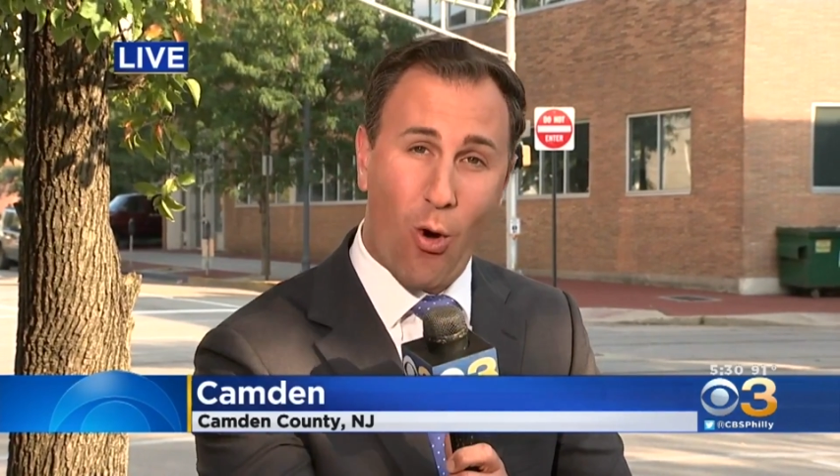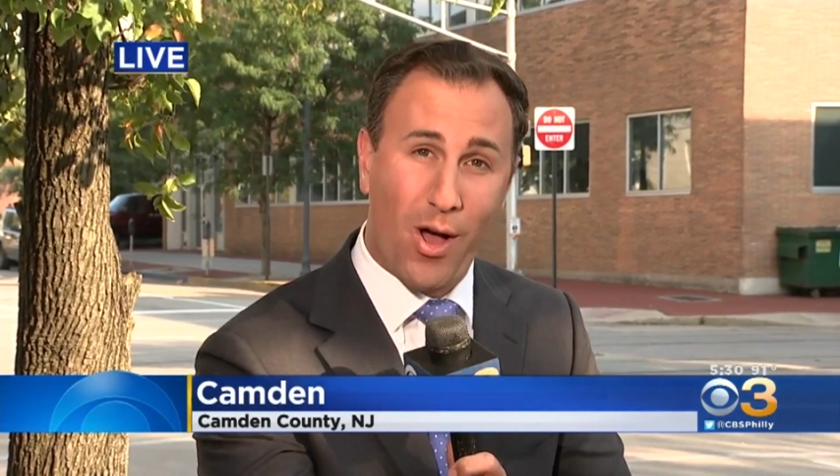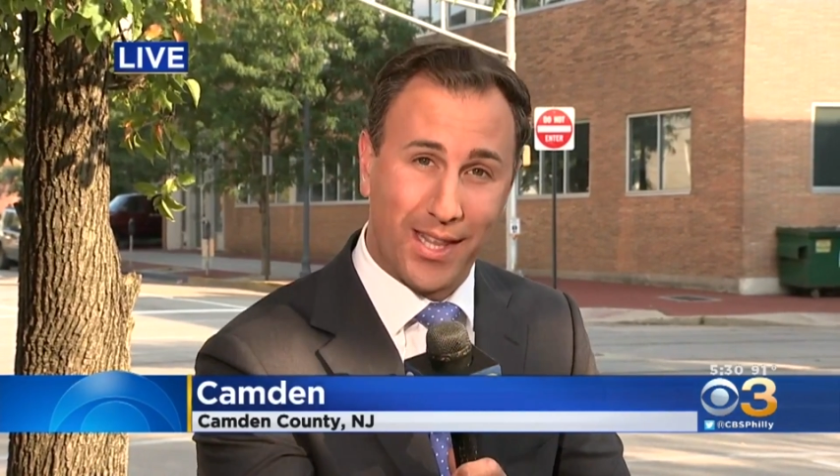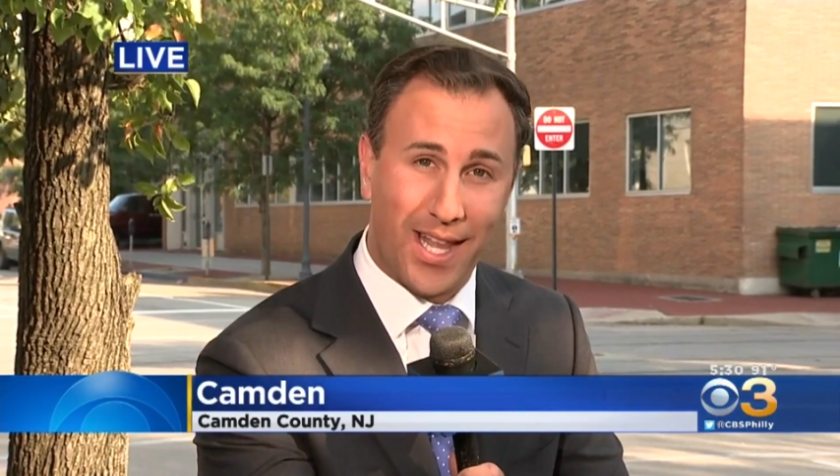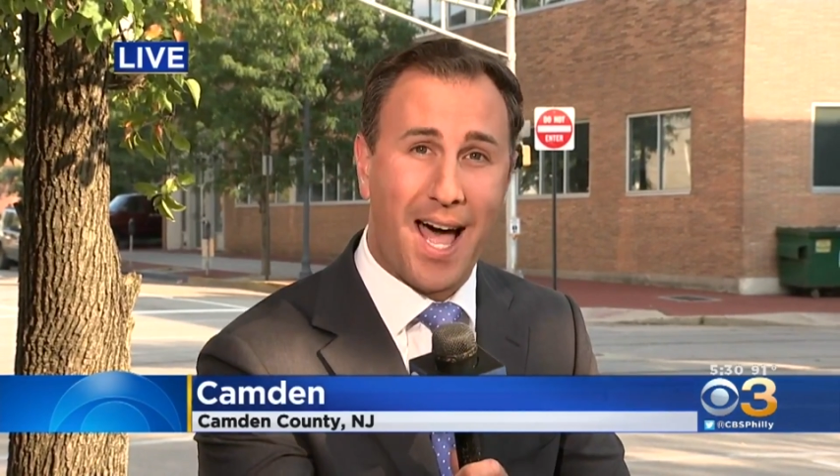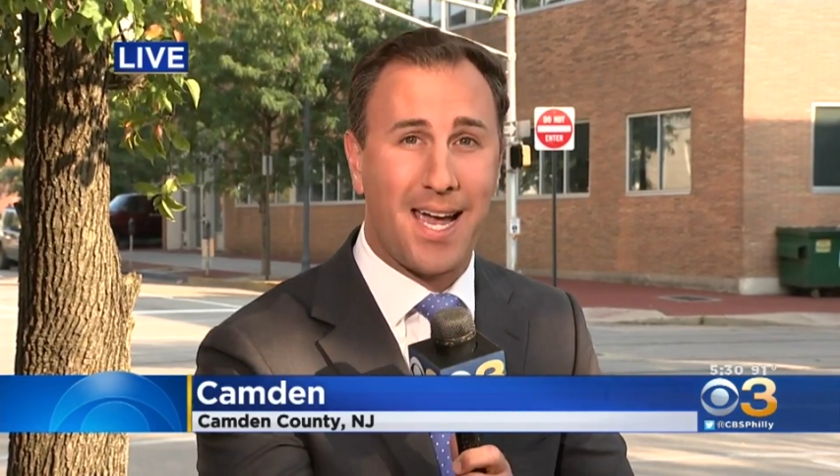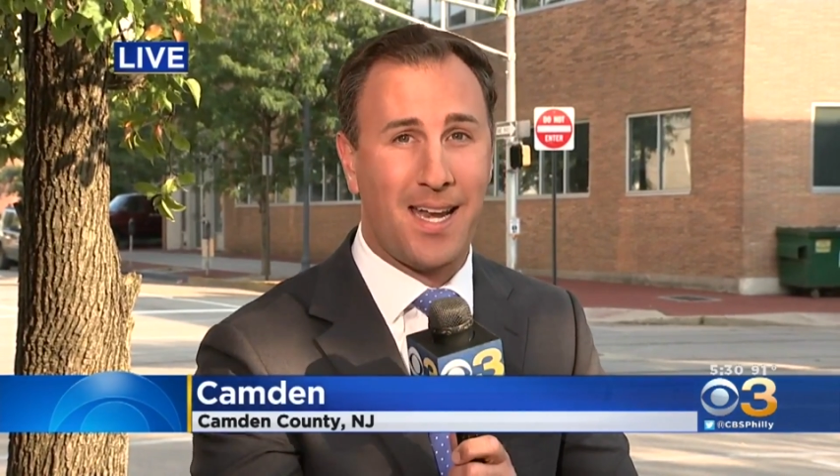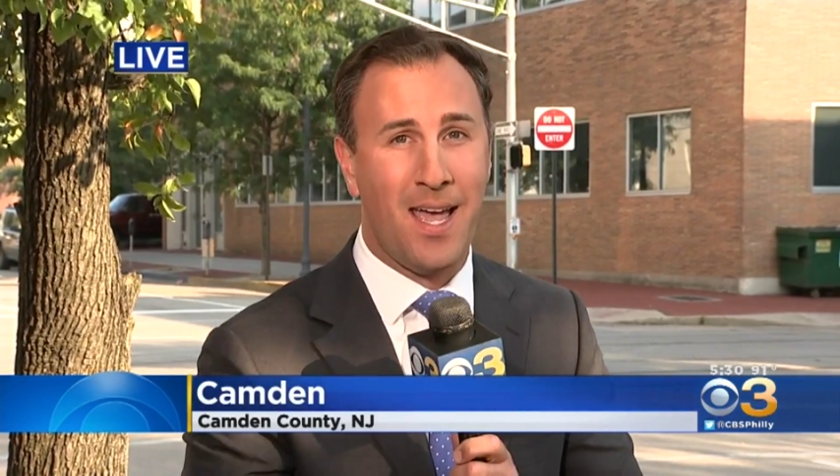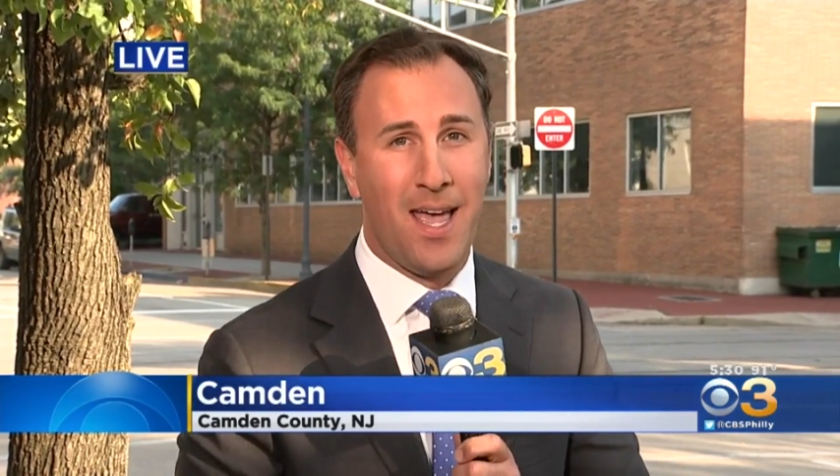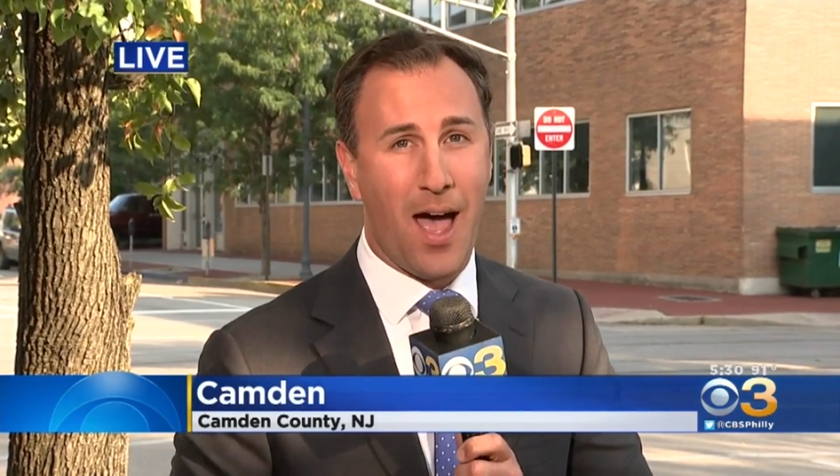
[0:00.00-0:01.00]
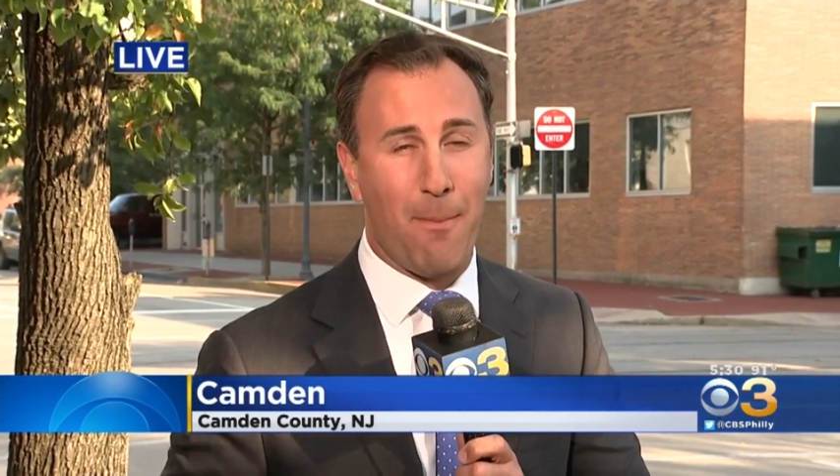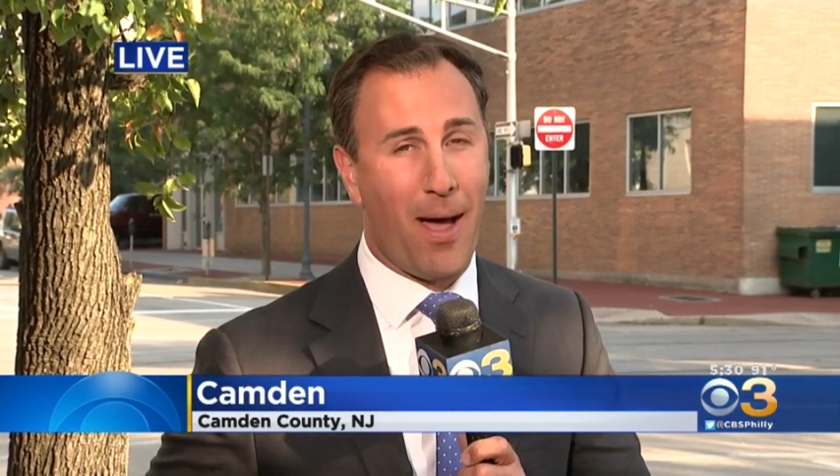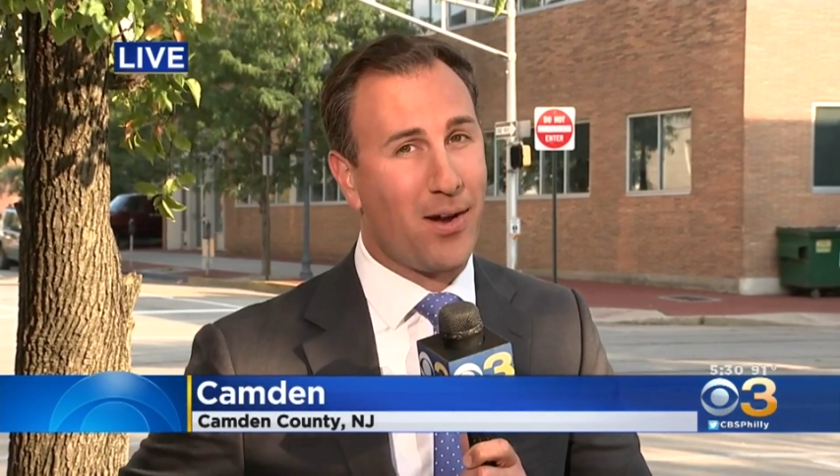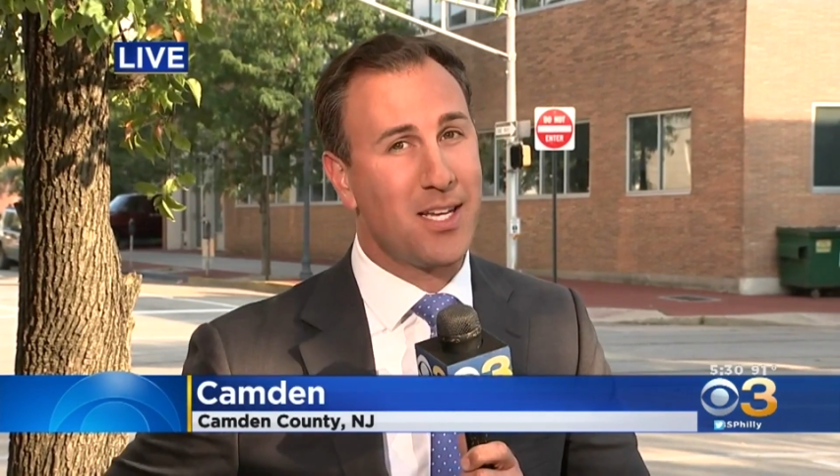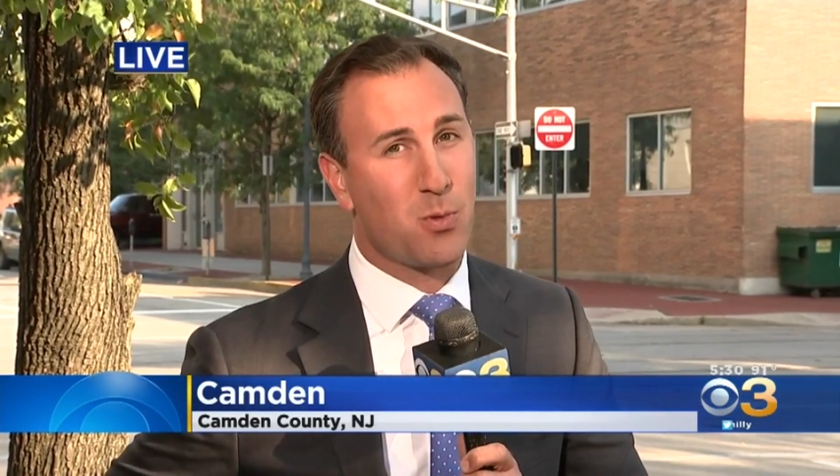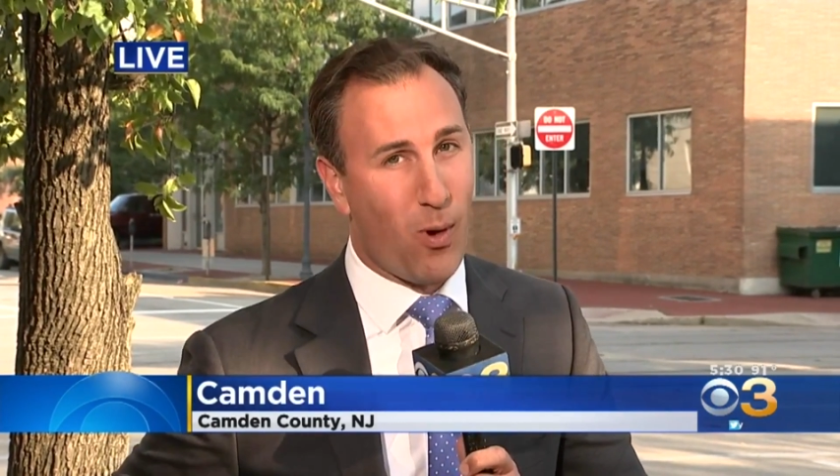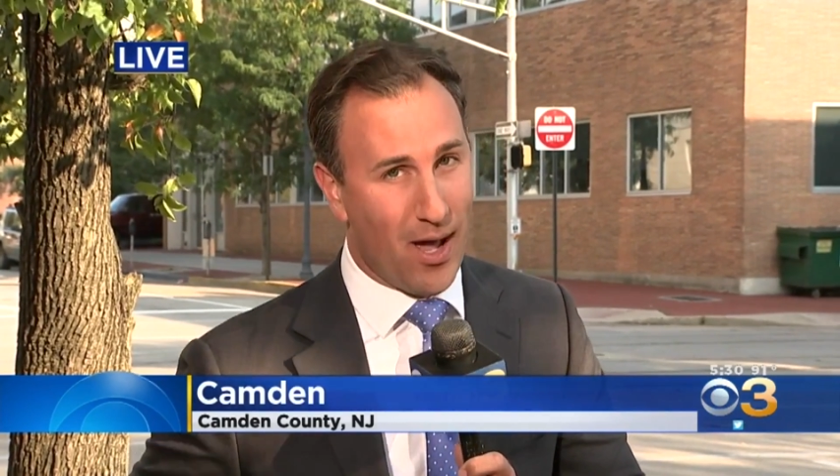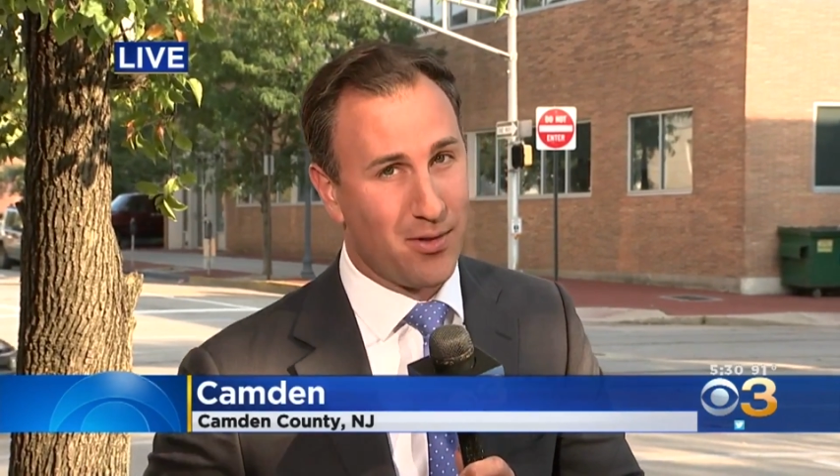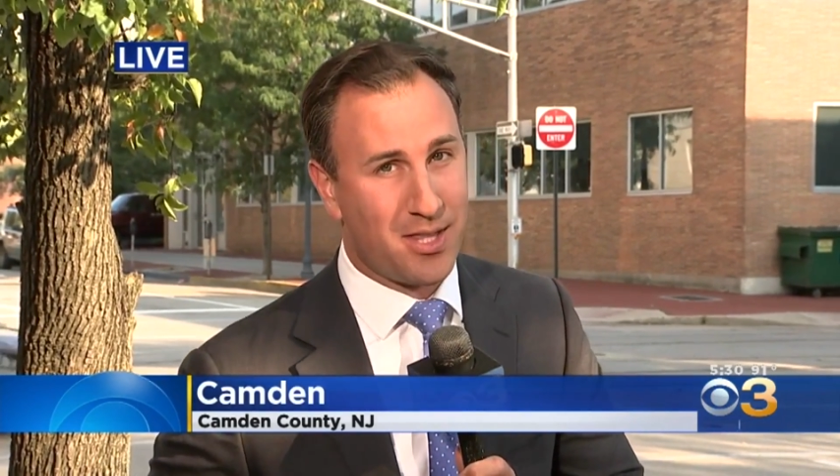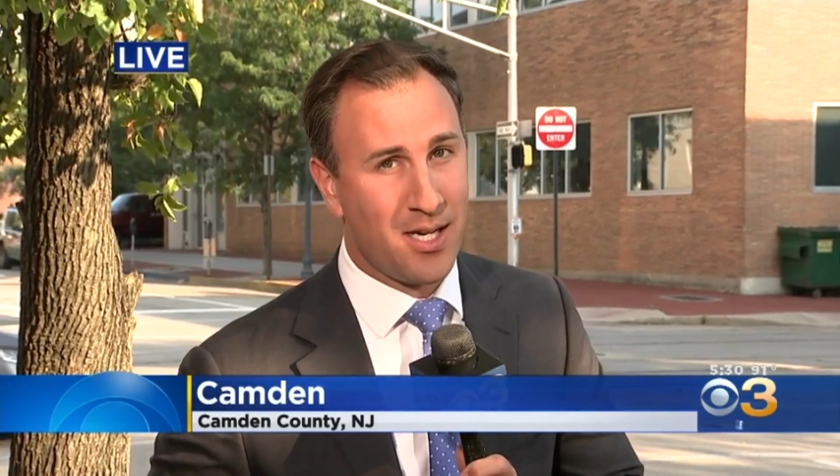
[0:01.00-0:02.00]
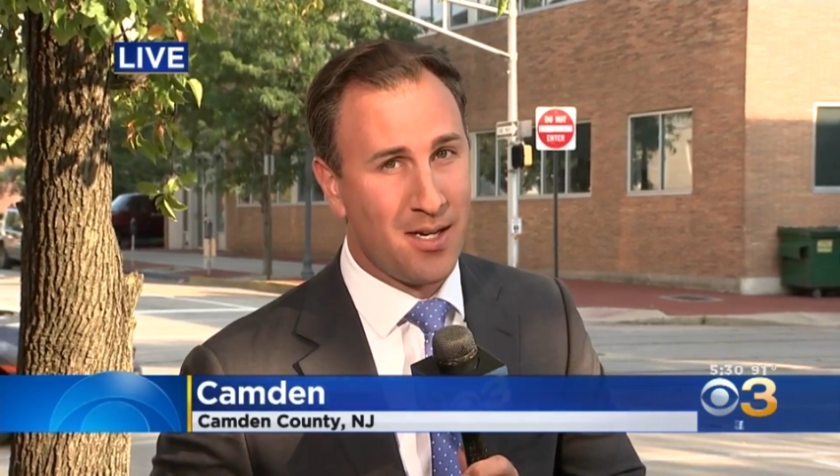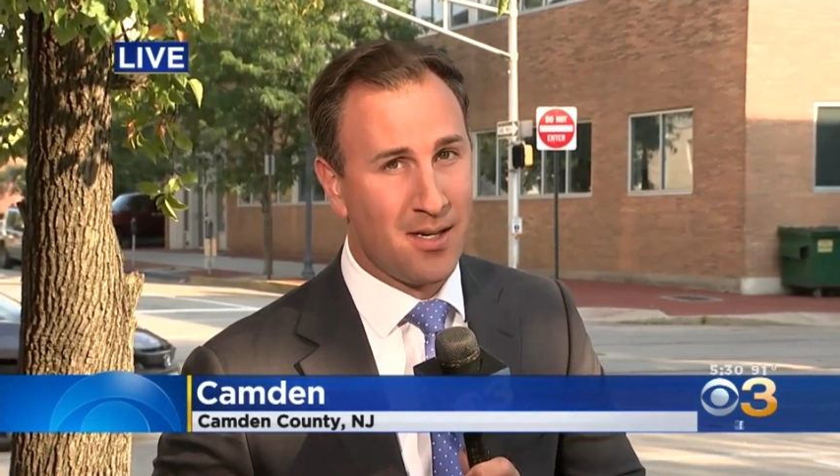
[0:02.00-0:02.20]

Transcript: online about his wealth